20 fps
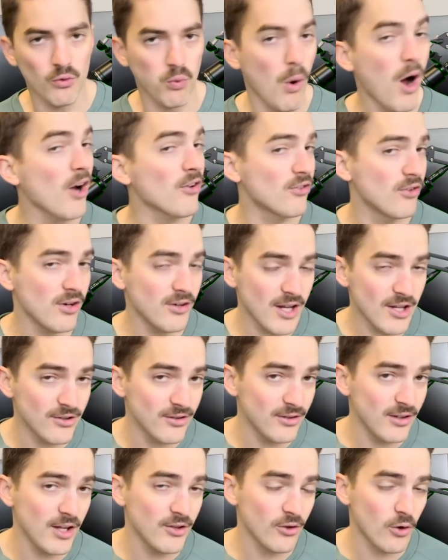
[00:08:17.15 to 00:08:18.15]

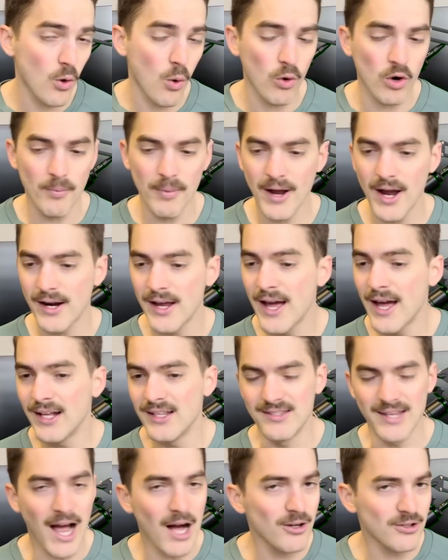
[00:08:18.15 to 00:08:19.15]
Washington needs a quarterback.
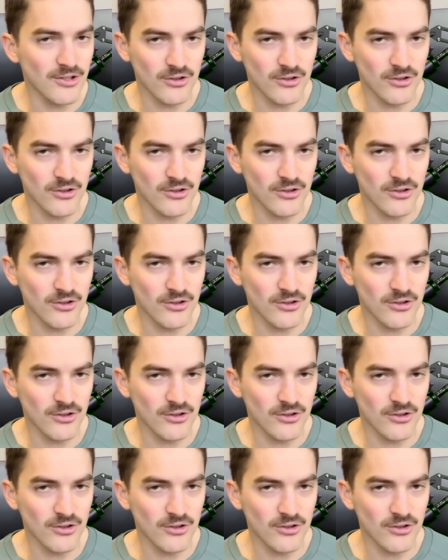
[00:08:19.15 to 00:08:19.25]
Dallas